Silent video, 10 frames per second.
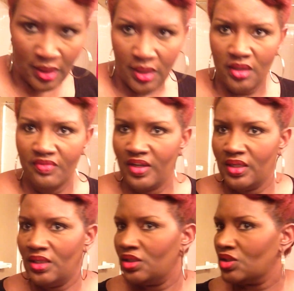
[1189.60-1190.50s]
If I
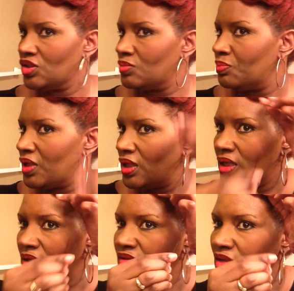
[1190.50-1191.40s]
need to
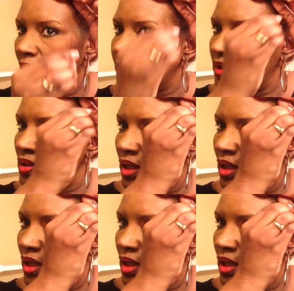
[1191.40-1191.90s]
pin something,